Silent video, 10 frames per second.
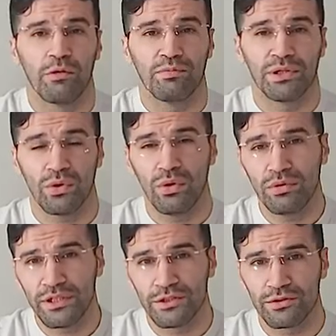but
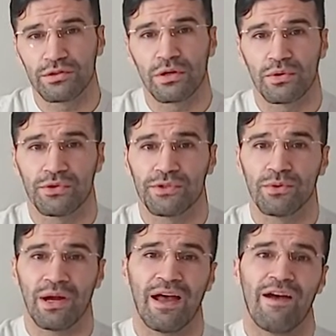only to those who
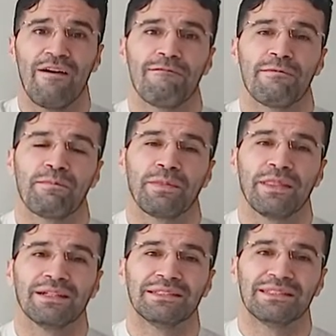have
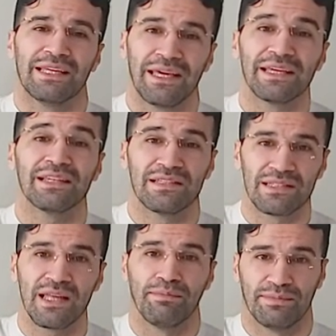taken a
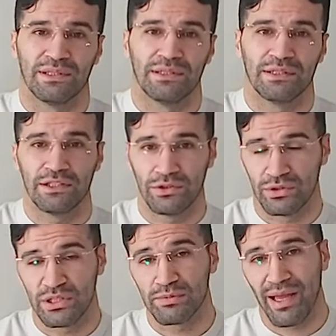step into
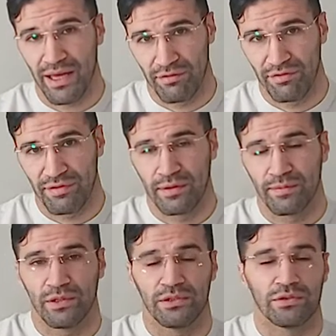this path,
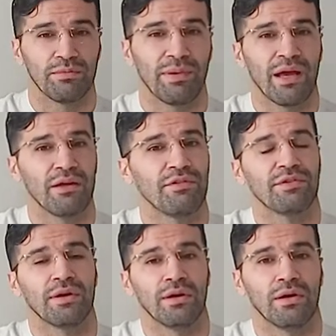into the path
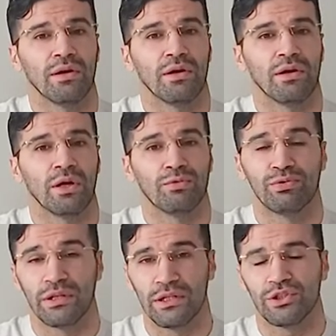of
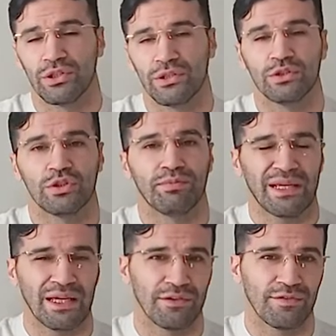religion, into the
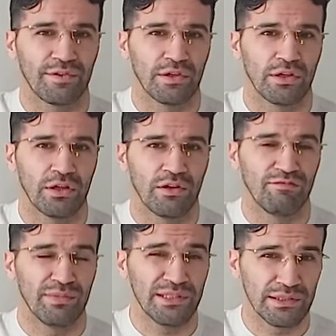path of
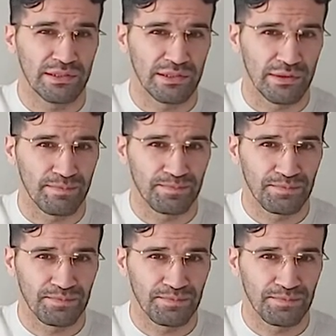mysticism.